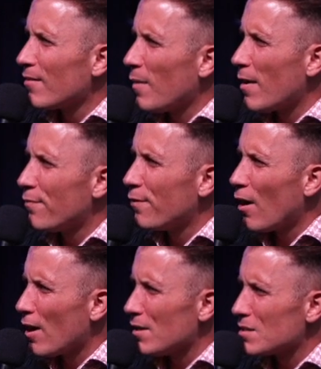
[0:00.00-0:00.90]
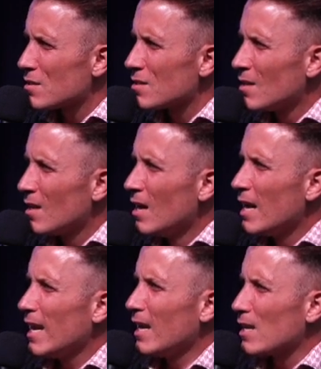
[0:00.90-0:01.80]
my voice.
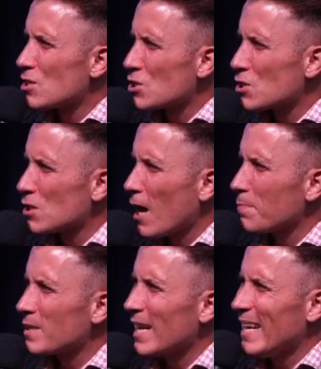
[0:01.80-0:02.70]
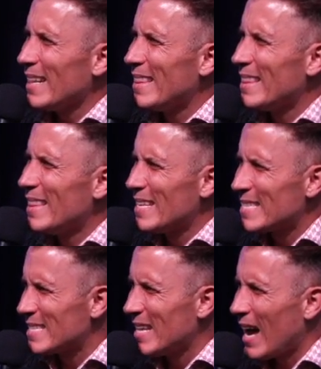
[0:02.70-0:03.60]
It has stopped in
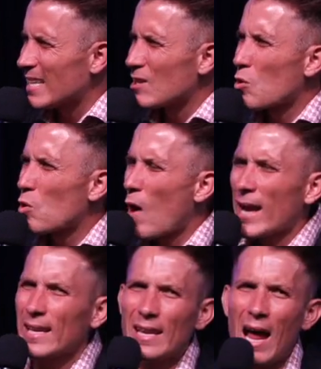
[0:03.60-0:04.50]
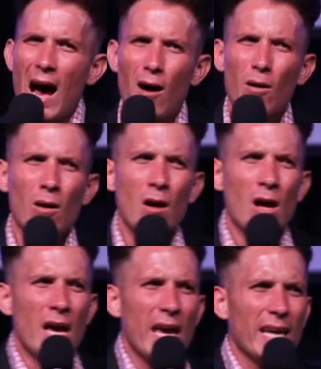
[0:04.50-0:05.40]
this night, right now,
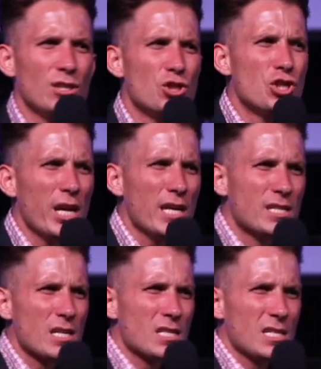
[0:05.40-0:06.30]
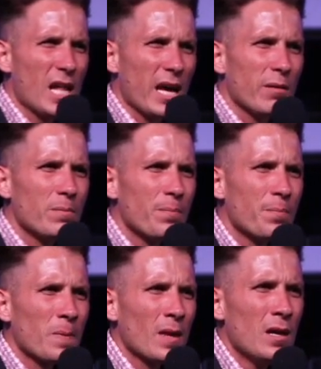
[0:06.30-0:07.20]
in Jesus' name.
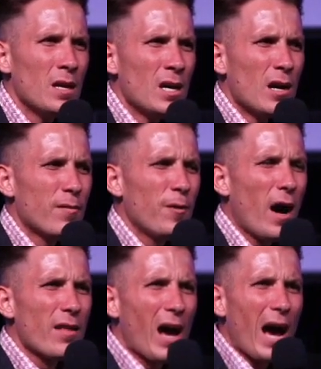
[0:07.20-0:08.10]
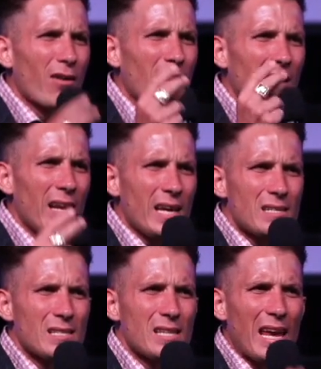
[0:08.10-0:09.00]
And Father, I
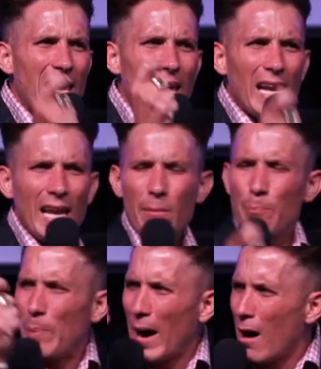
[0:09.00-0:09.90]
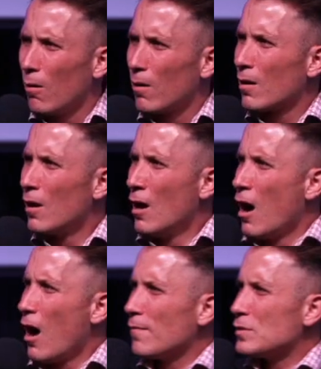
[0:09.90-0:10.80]
release the healing power
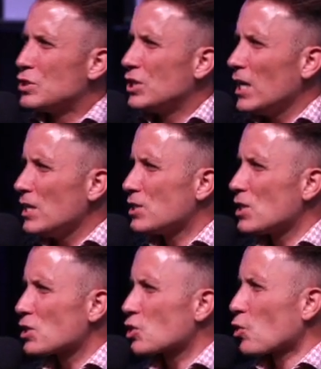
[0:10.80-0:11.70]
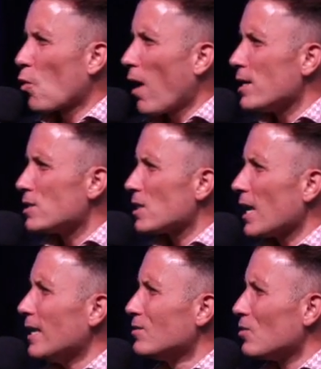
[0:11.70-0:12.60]
of Jesus Christ
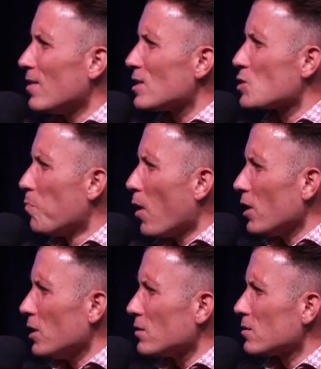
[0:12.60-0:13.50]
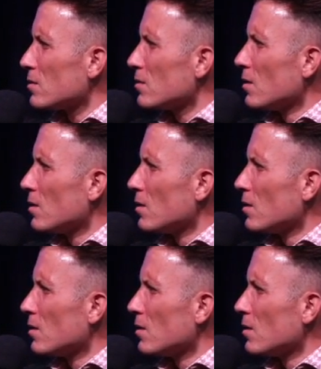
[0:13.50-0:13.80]
into these bodies.